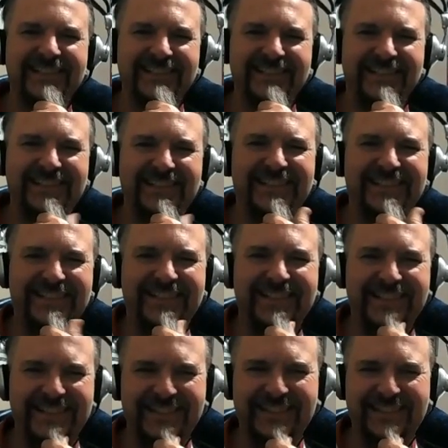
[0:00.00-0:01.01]

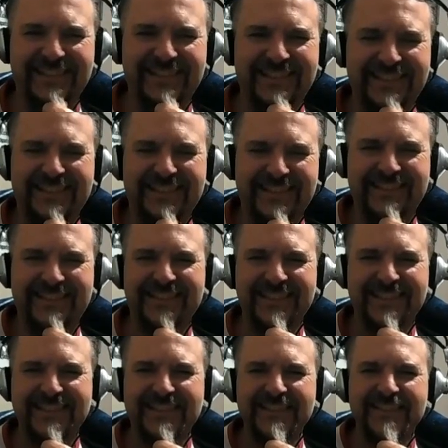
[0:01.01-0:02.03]

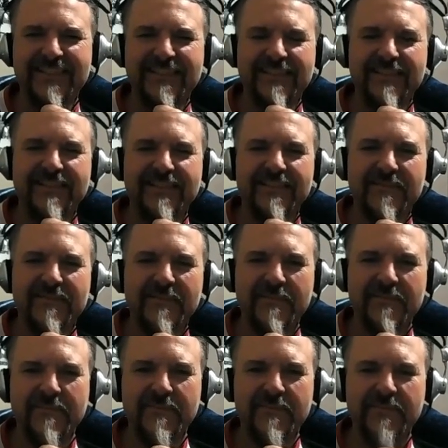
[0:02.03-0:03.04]

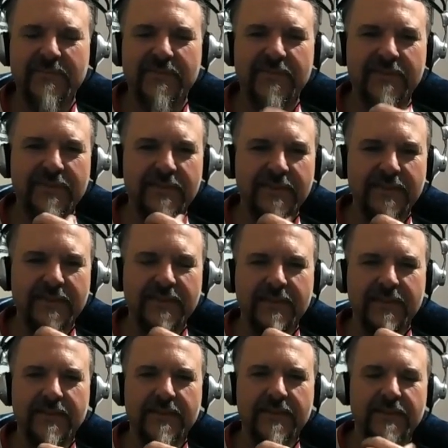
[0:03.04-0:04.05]

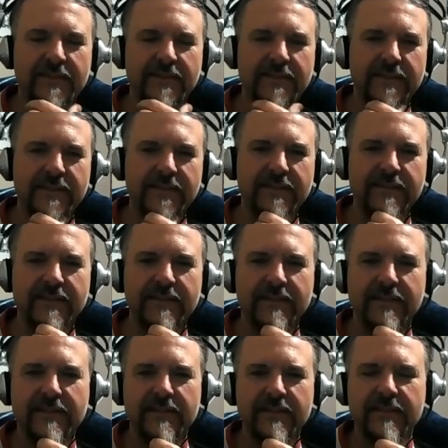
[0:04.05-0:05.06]

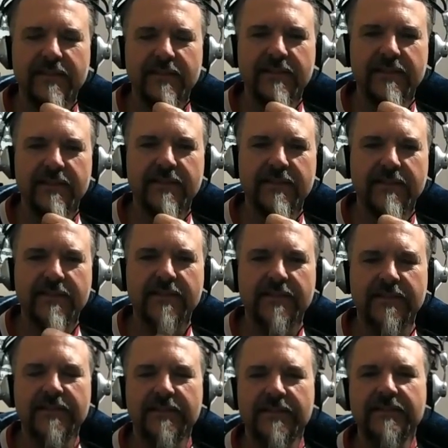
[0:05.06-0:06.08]

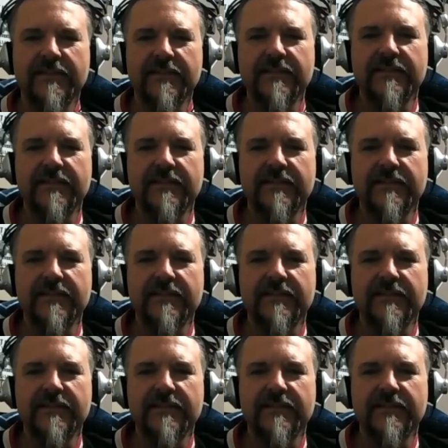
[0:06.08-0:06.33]
[no speech]